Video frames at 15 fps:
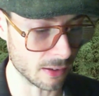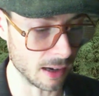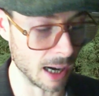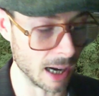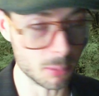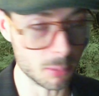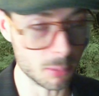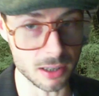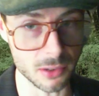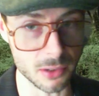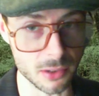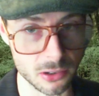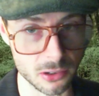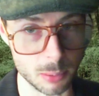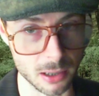I believe
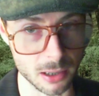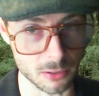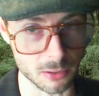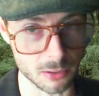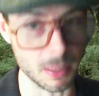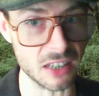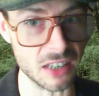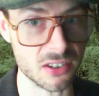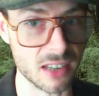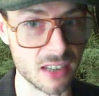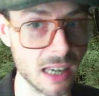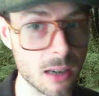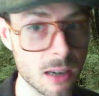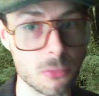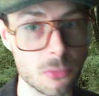this is because of many
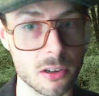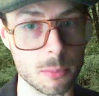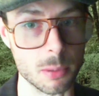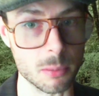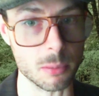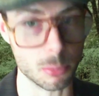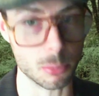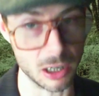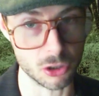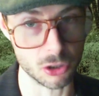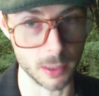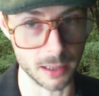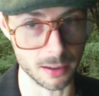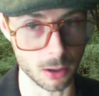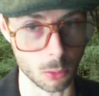scams that have been
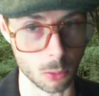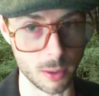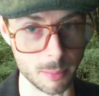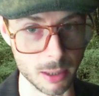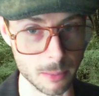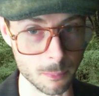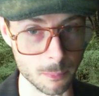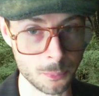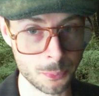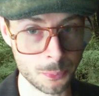perpetuated on women.